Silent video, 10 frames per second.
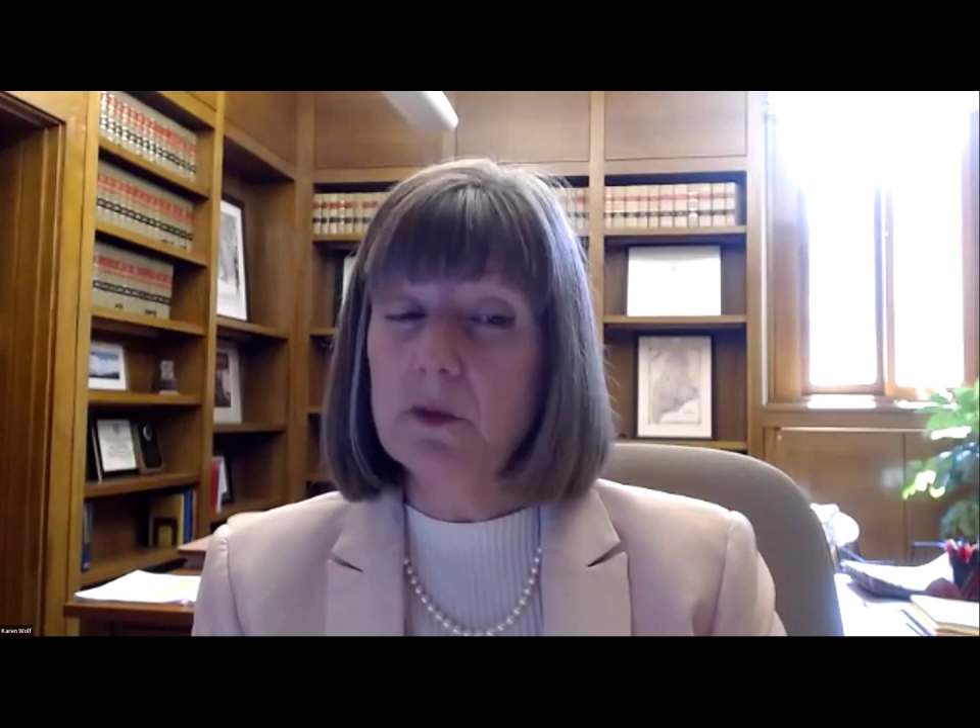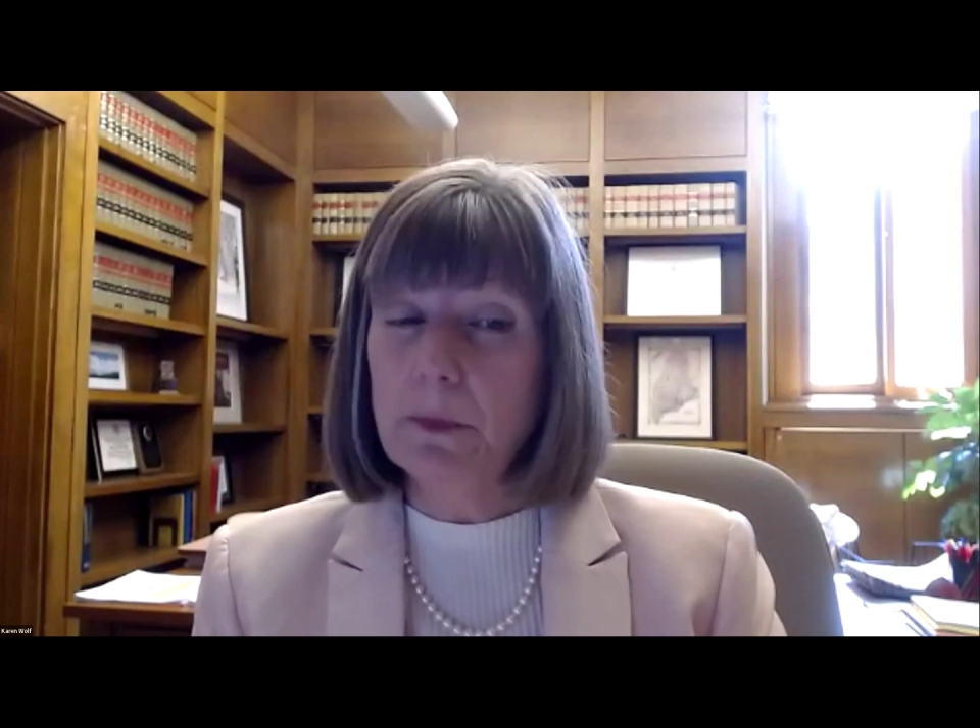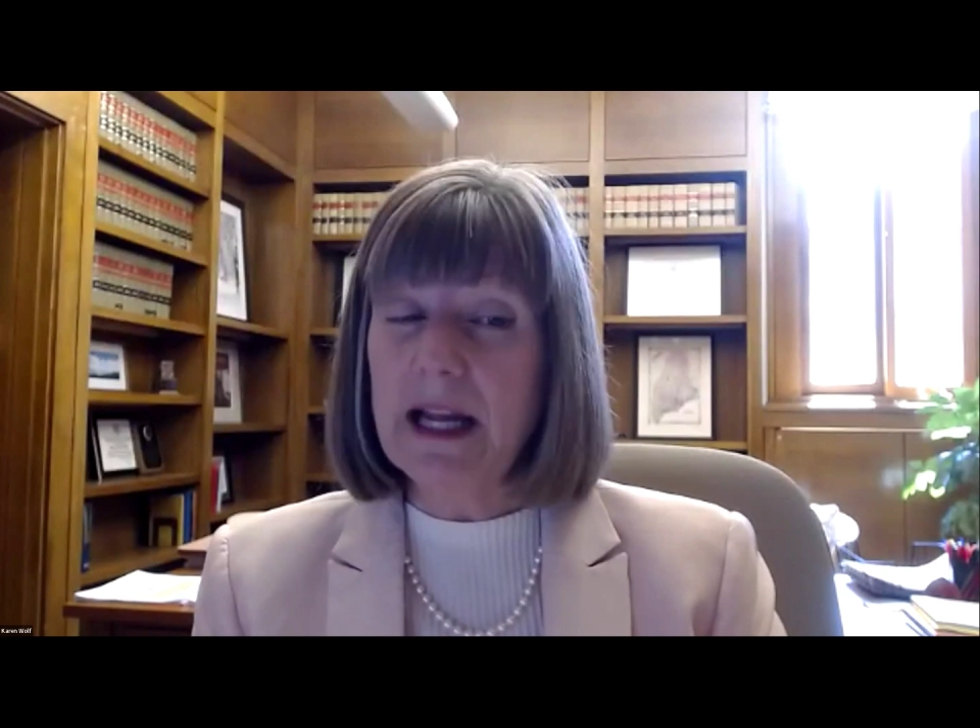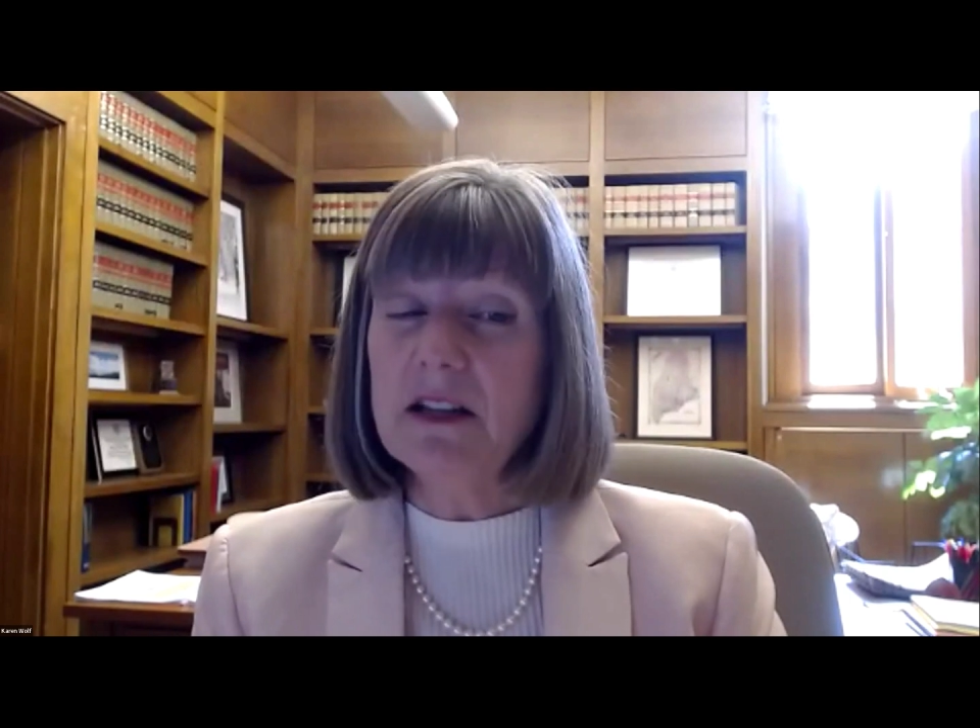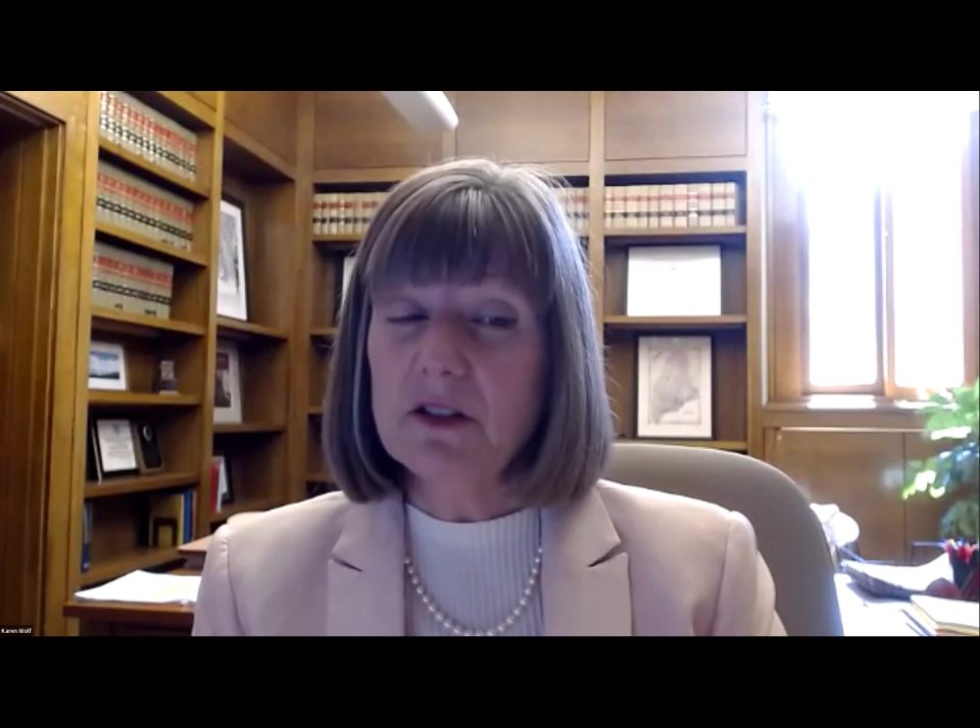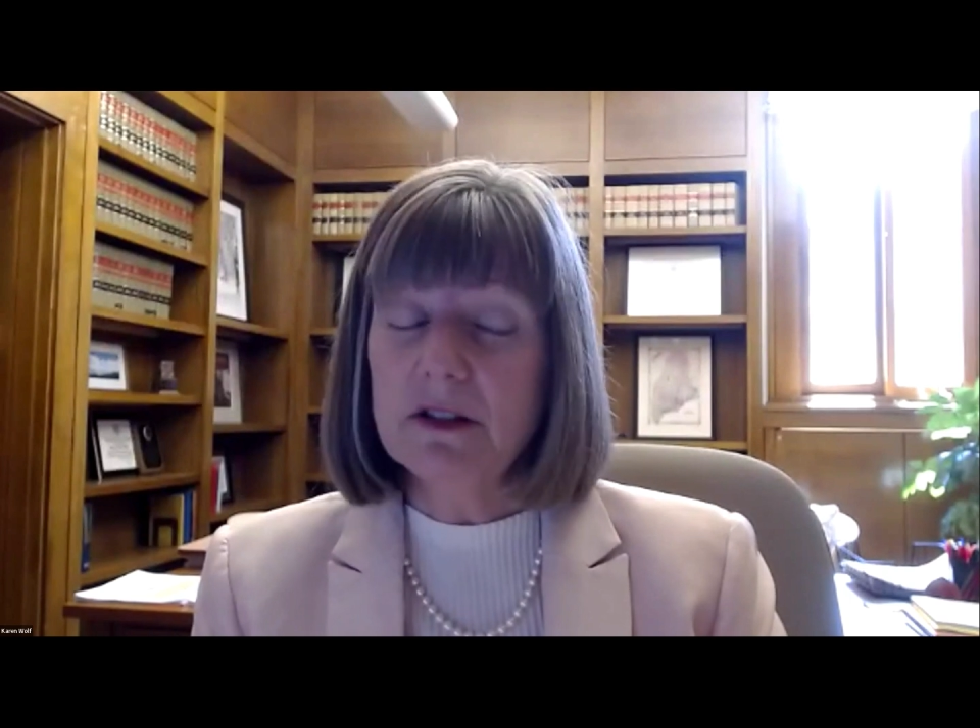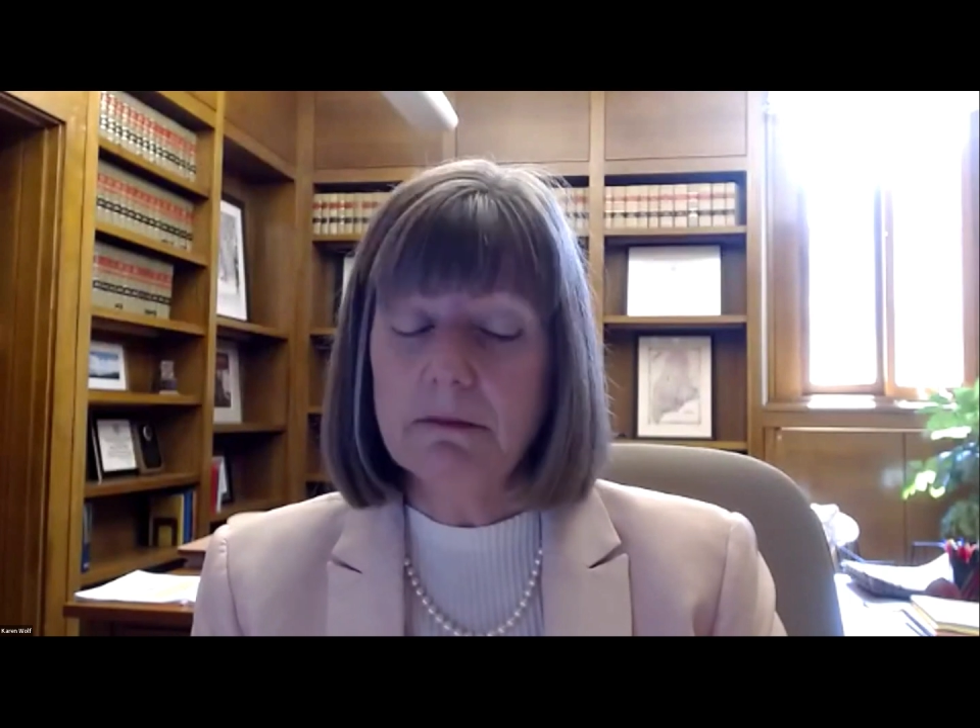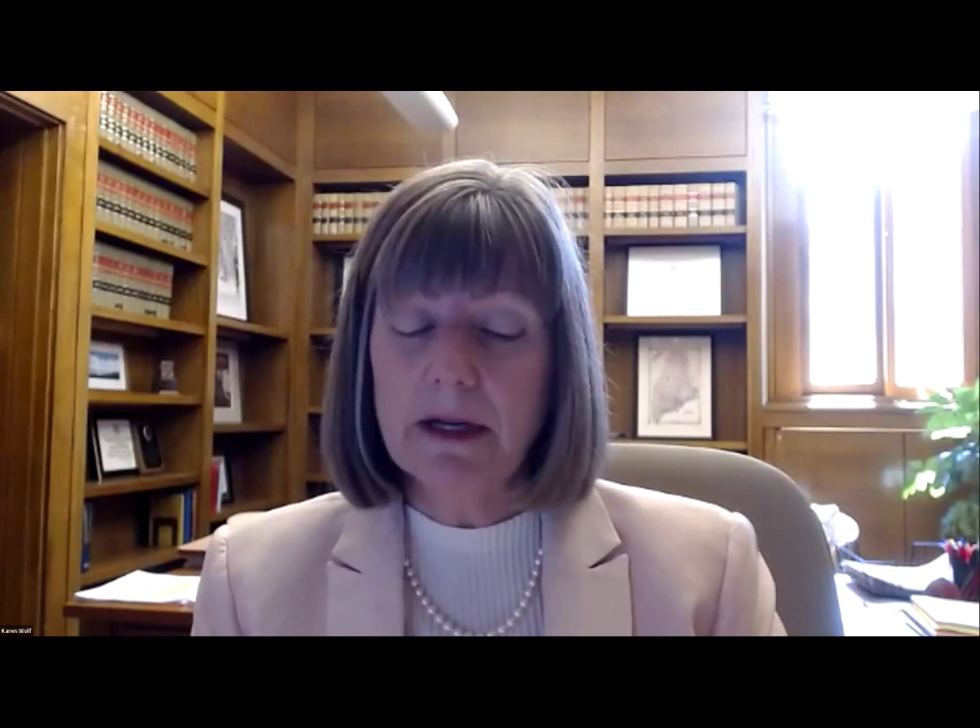space